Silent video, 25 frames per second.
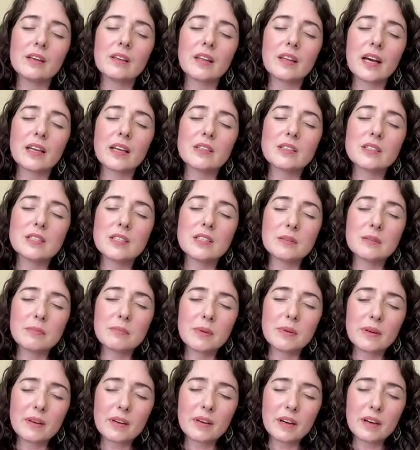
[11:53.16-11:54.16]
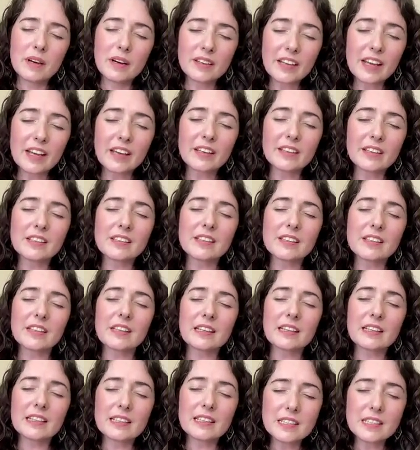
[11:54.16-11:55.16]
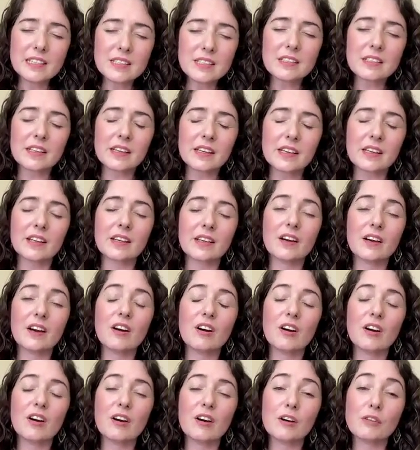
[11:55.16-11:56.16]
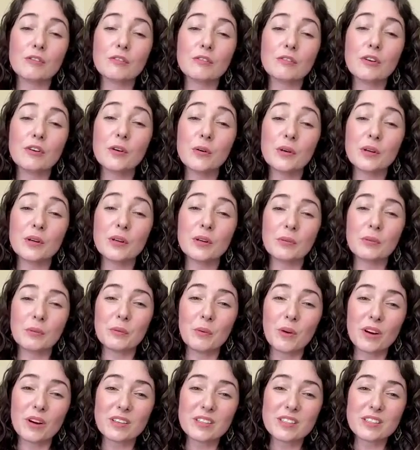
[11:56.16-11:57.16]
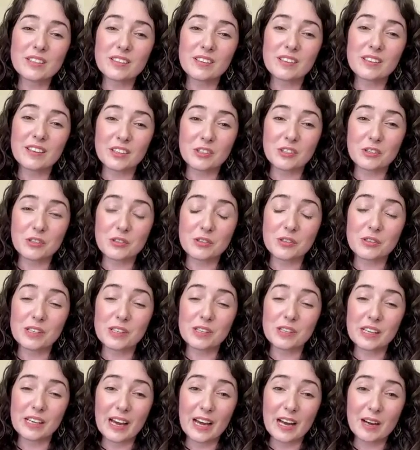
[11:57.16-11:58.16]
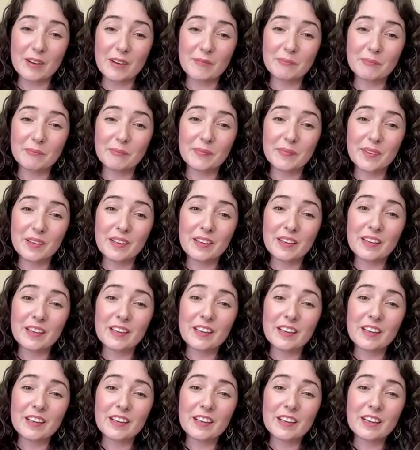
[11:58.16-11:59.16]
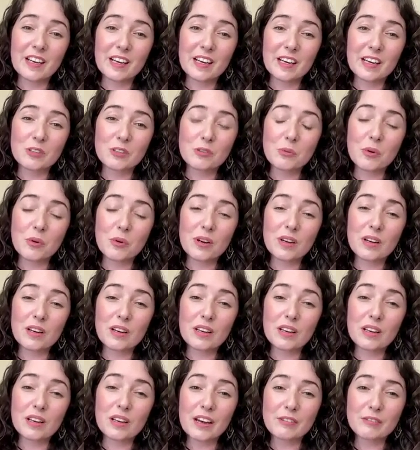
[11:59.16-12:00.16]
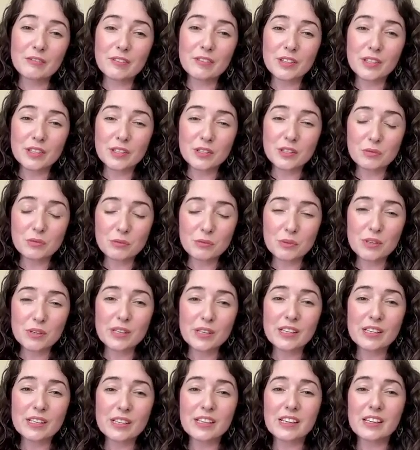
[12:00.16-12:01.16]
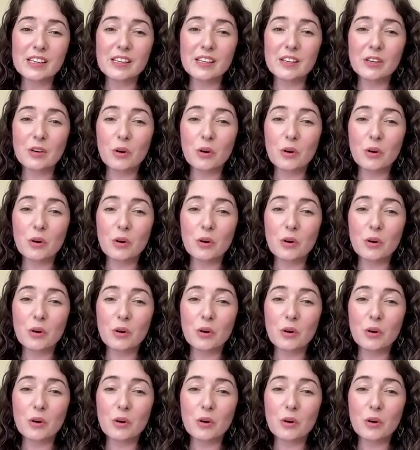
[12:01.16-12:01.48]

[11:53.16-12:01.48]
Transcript: that deep, unending listening of who and what I truly am, and what life is really